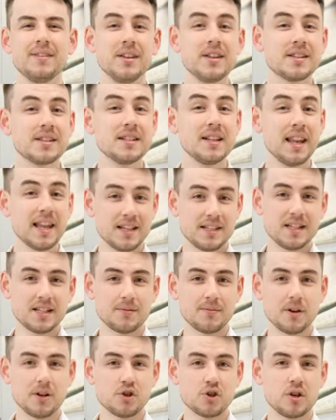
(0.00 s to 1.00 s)
This
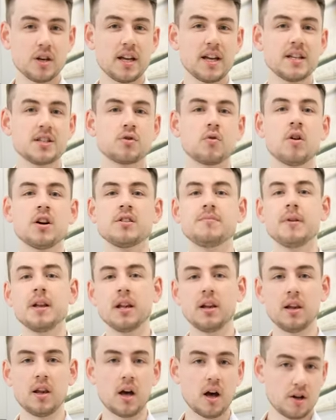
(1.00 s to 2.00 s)
latest version is quite a bit
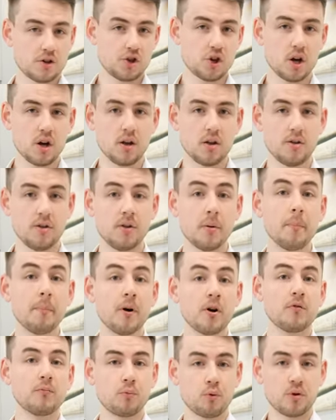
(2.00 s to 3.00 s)
larger than
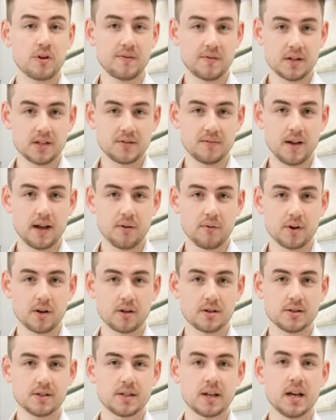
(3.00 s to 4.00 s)
both previous
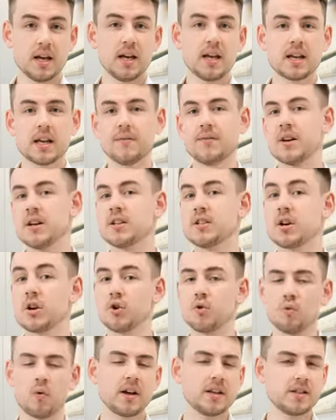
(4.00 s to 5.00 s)
variants, giving it a
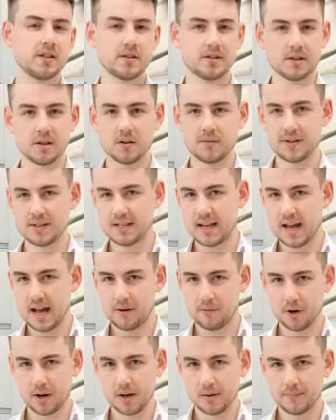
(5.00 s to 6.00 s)
greater surface
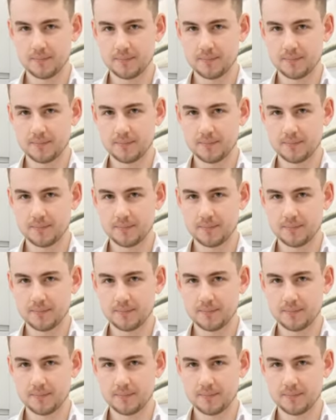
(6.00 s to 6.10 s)
area.